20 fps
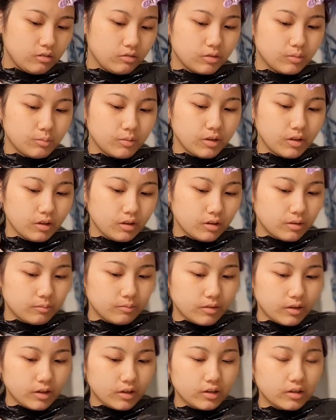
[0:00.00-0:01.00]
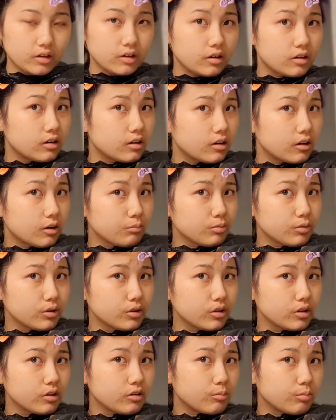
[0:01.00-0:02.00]
for me, I'm
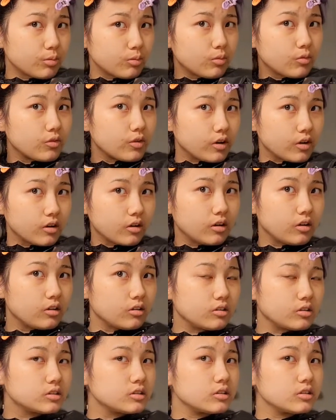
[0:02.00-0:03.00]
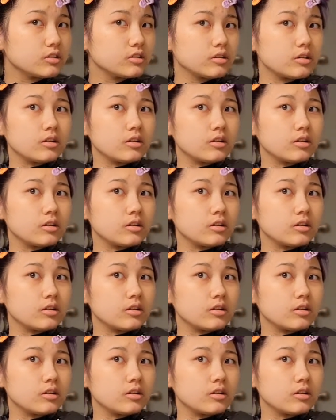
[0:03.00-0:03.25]
pretty open with hair colors.